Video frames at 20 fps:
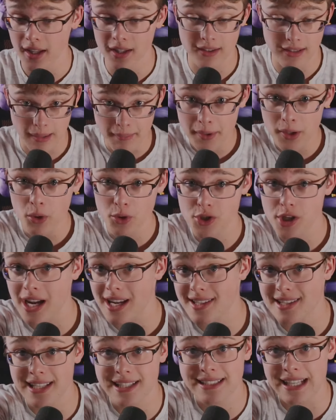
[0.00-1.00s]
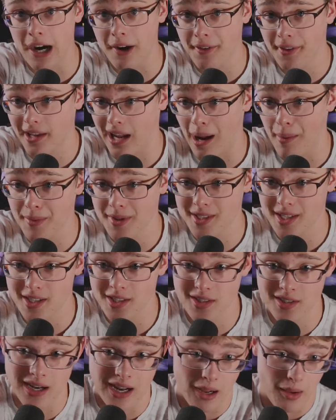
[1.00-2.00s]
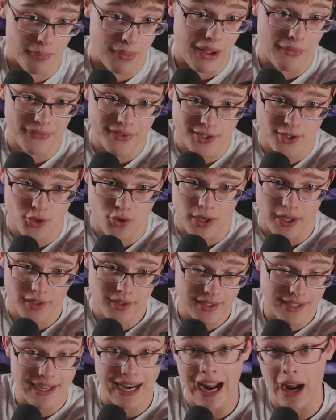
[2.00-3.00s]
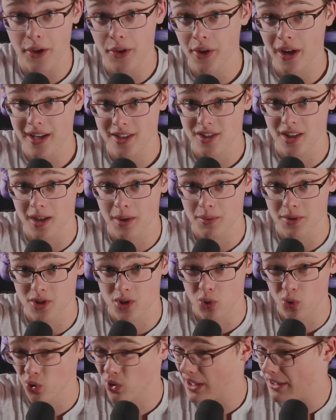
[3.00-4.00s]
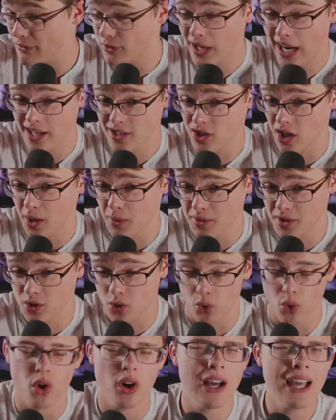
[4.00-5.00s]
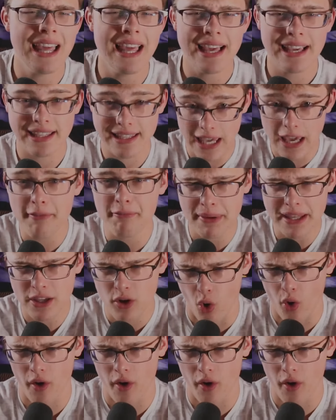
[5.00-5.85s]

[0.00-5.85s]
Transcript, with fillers: Let me know what you guys think down in the comment section about this trailer and how you guys thought it was cool. If you guys thought it was cool, give me your